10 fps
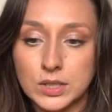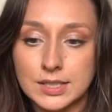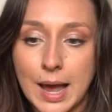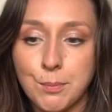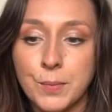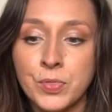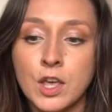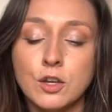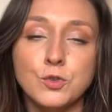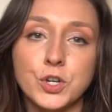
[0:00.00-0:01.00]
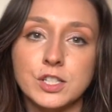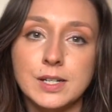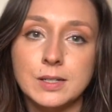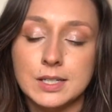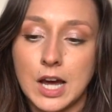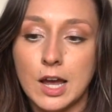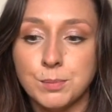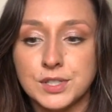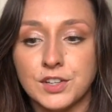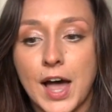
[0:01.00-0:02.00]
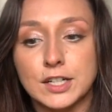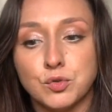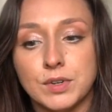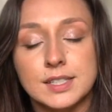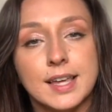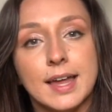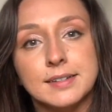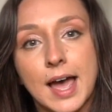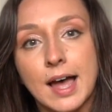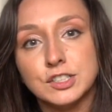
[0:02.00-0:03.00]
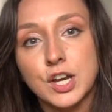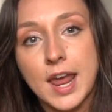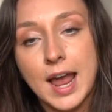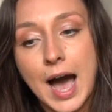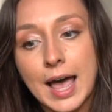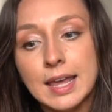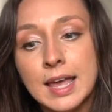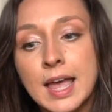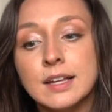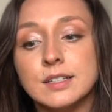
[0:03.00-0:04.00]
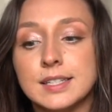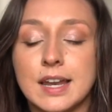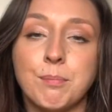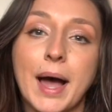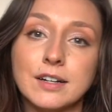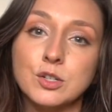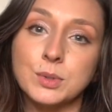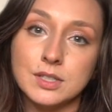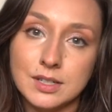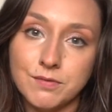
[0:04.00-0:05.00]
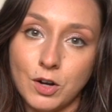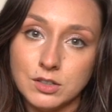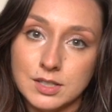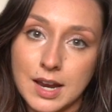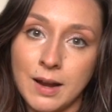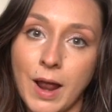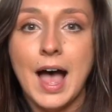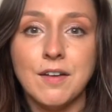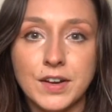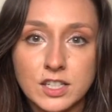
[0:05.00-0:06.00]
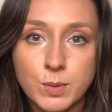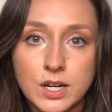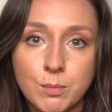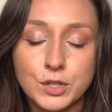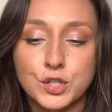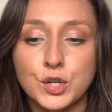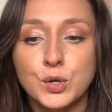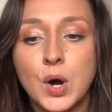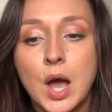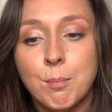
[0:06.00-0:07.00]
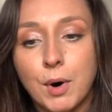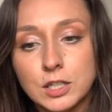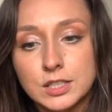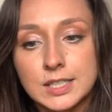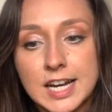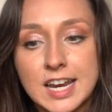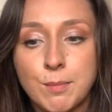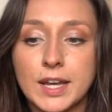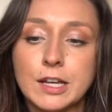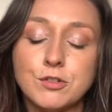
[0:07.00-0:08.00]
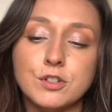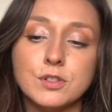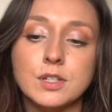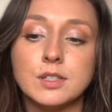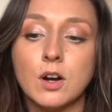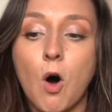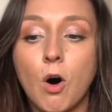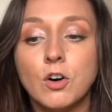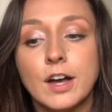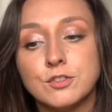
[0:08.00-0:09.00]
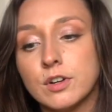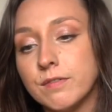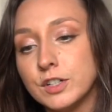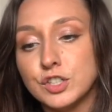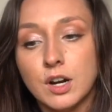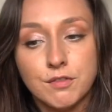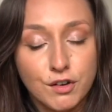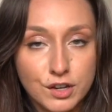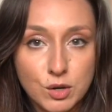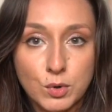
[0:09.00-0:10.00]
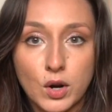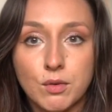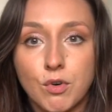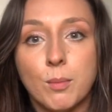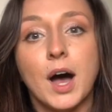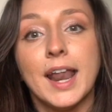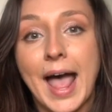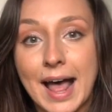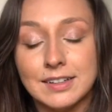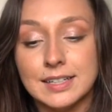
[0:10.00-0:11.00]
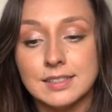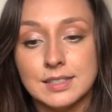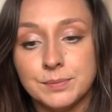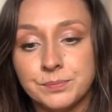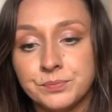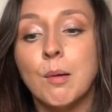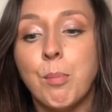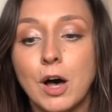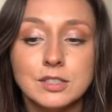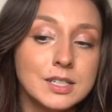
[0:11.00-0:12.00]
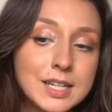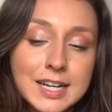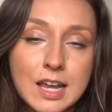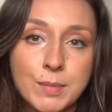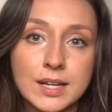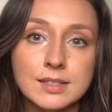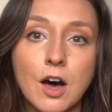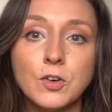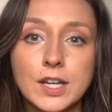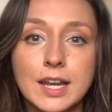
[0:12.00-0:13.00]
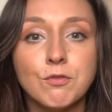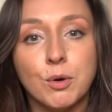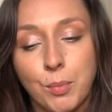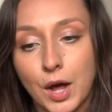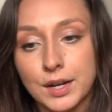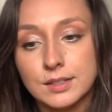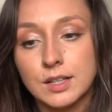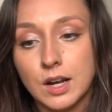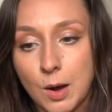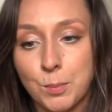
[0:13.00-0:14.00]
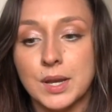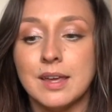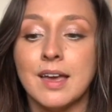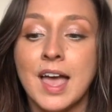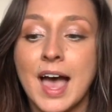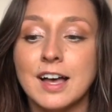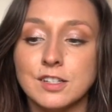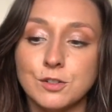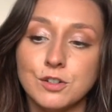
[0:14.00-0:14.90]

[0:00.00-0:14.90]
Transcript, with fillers: WhatsApp. You just need to type slash read reset-ai to set it back to its default state. Advancement number two, Boston Dynamic introduces an all-electric version of their humanoid robot Atlas. Boston Dynamics, a leading robotics company, has